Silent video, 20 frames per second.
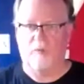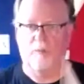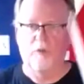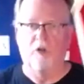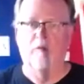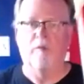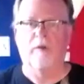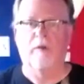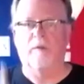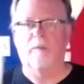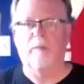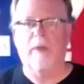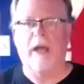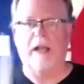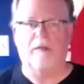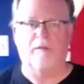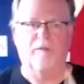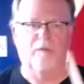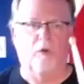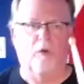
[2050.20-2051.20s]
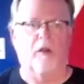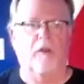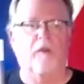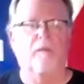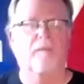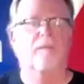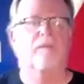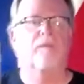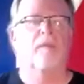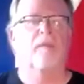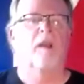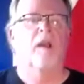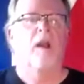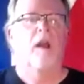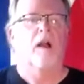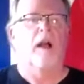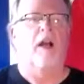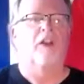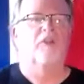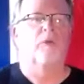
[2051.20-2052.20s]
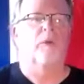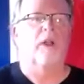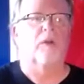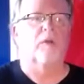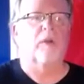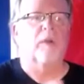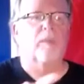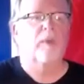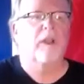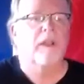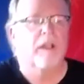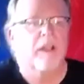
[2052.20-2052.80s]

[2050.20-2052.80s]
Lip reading: movement back and forth. All right, so we're going to repeat